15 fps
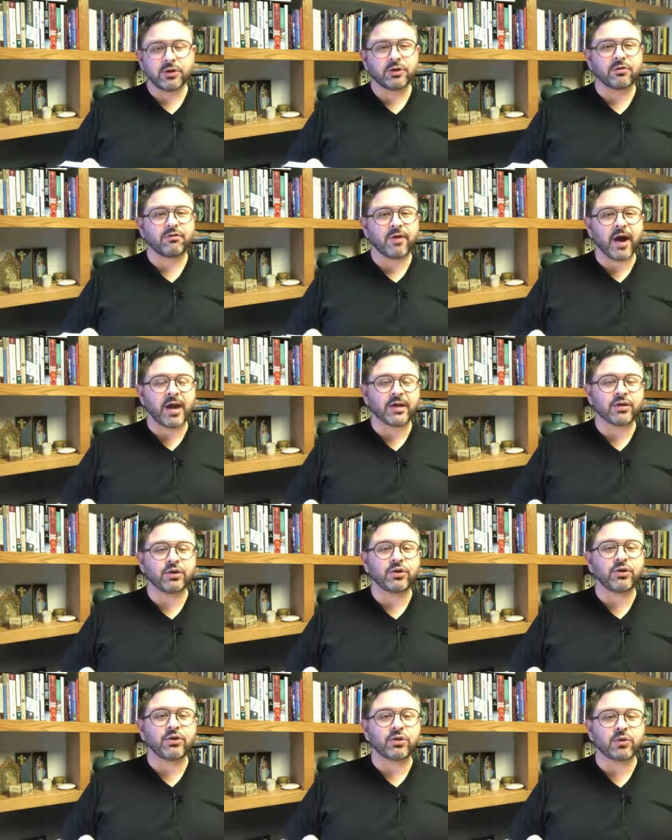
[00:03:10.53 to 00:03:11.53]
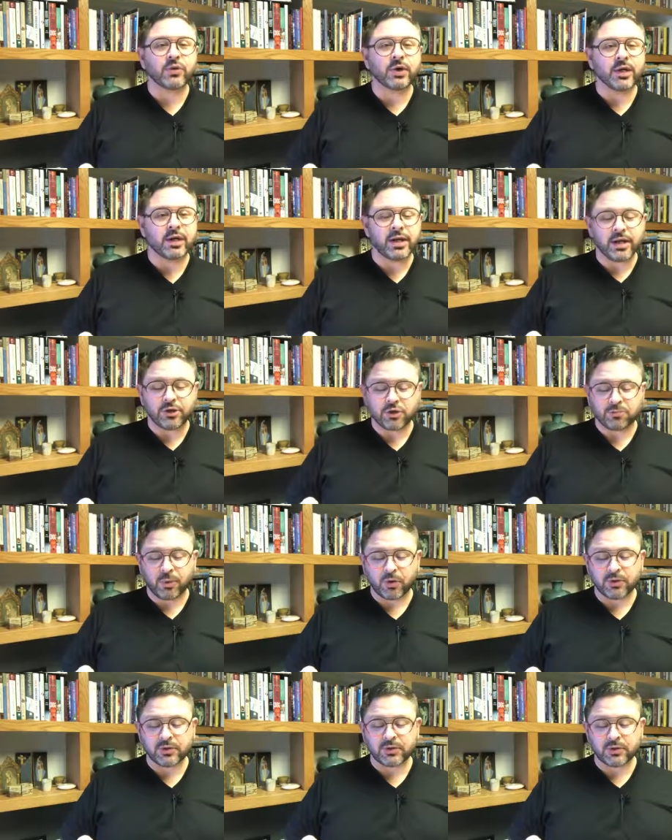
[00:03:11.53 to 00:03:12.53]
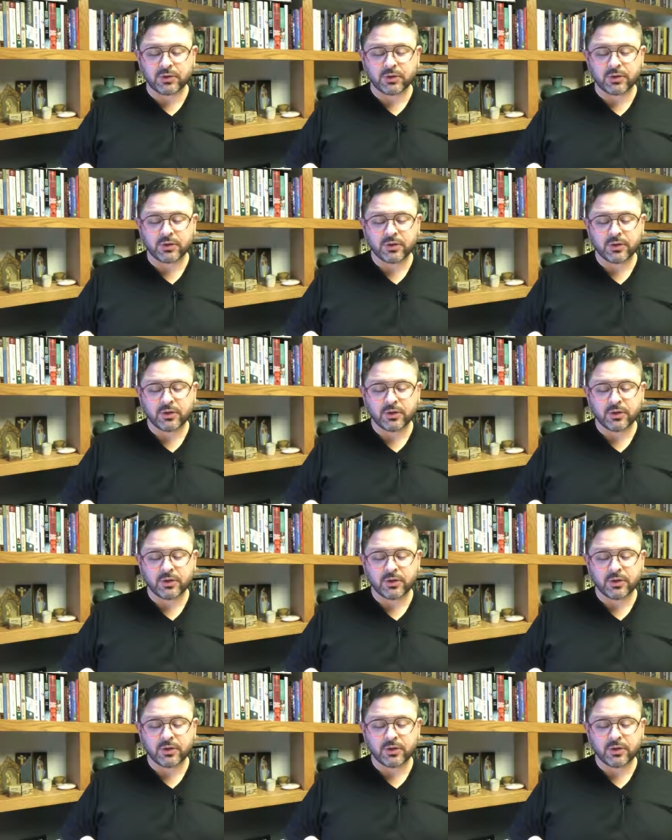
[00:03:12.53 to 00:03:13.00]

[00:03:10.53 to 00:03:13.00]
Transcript: to find you in each person,